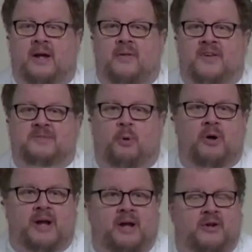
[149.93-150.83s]
This
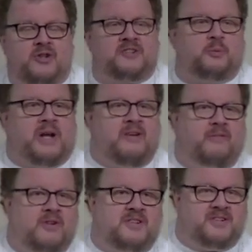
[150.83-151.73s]
morning, just reading
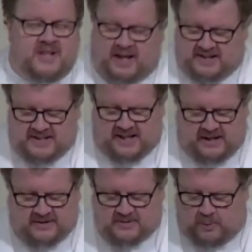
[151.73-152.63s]
verses 19
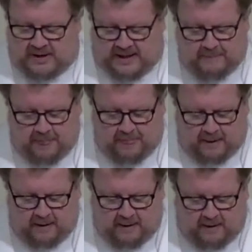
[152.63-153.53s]
and 20.
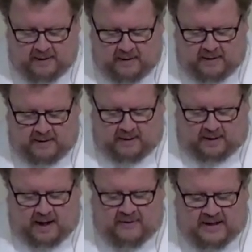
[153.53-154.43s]

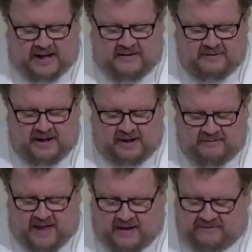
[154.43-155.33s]
On the evening of
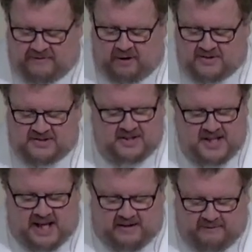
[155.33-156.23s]
that first
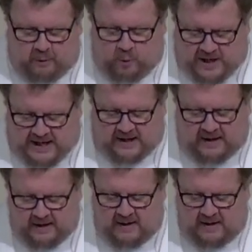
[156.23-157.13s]
day of the
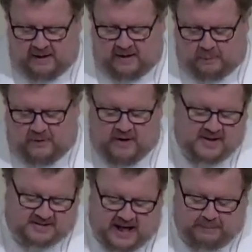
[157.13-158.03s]
week, when the
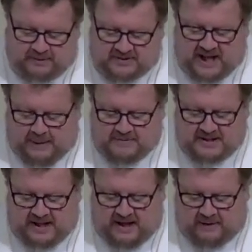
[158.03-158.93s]
disciples came
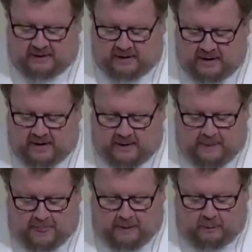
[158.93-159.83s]
together
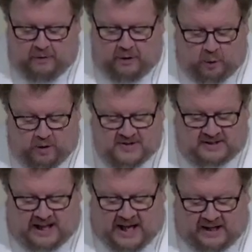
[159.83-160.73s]
with the doors
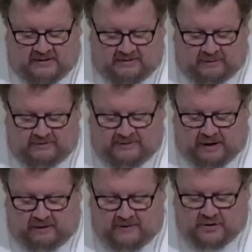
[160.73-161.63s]
locked for
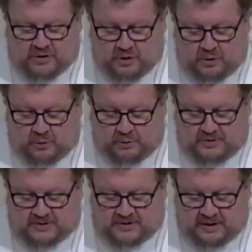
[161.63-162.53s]
fear of the
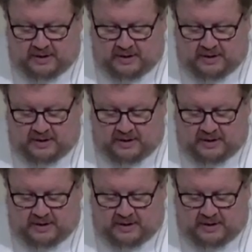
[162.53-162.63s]
Jews,